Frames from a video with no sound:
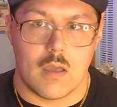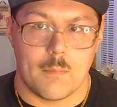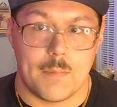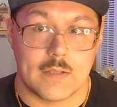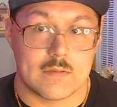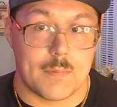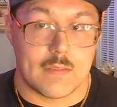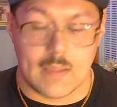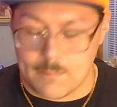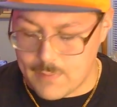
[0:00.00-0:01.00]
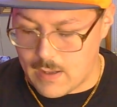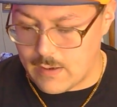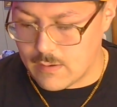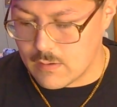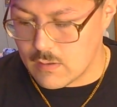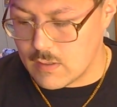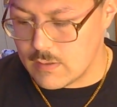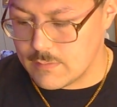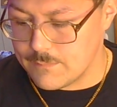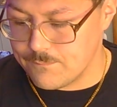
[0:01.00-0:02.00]
picked up by the Empire.
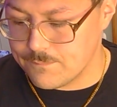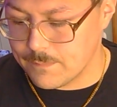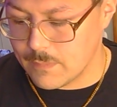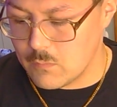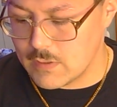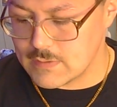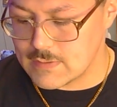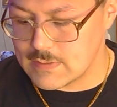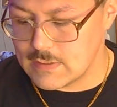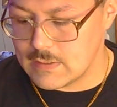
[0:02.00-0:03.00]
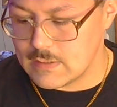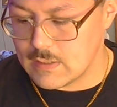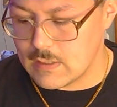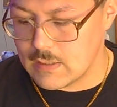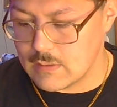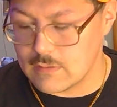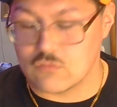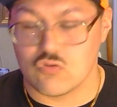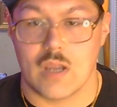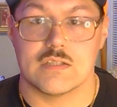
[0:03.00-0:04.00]
We get to see the
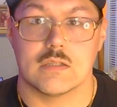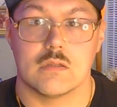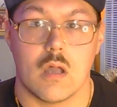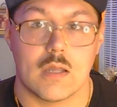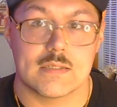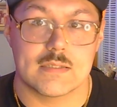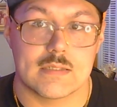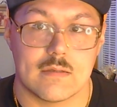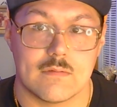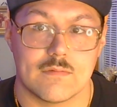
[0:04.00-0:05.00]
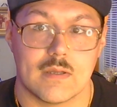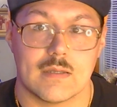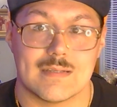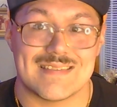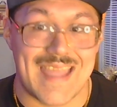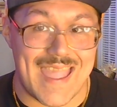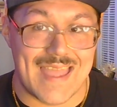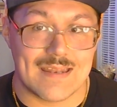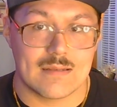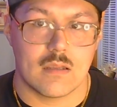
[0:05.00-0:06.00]
tragic loss of
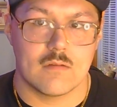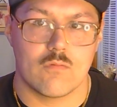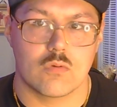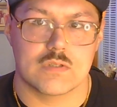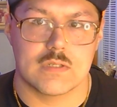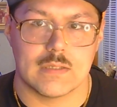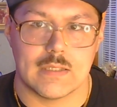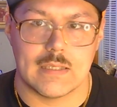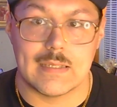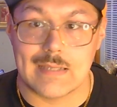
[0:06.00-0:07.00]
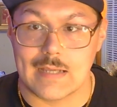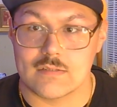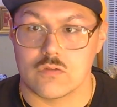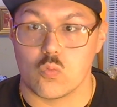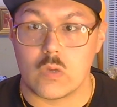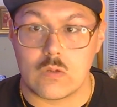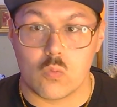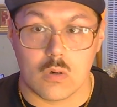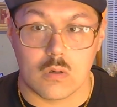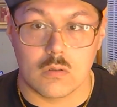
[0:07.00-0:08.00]
Zan. Unfortunately, he dies on the Wheat
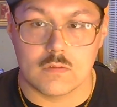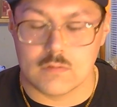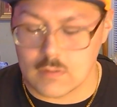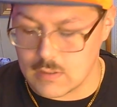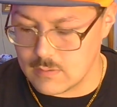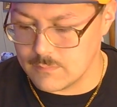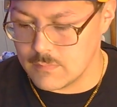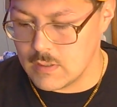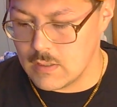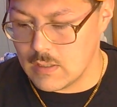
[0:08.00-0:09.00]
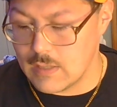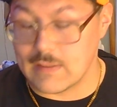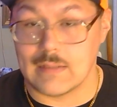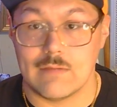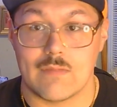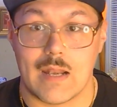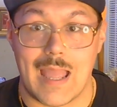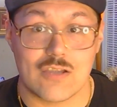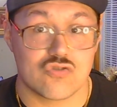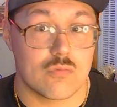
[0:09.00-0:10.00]
World, and they leave that
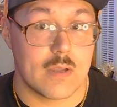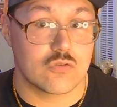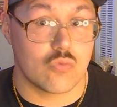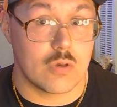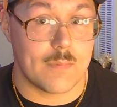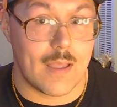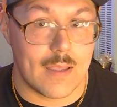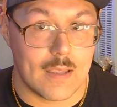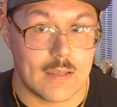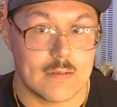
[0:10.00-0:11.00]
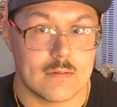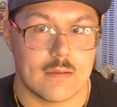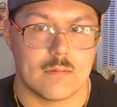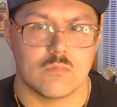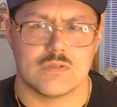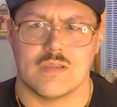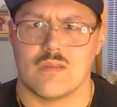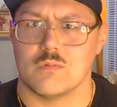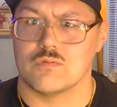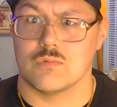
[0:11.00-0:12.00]
astromech droid behind, which I
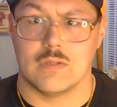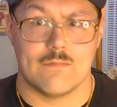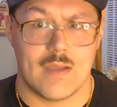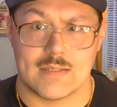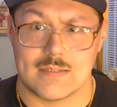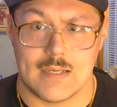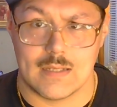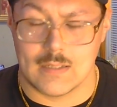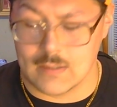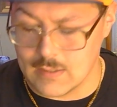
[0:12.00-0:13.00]
thought was really fascinating.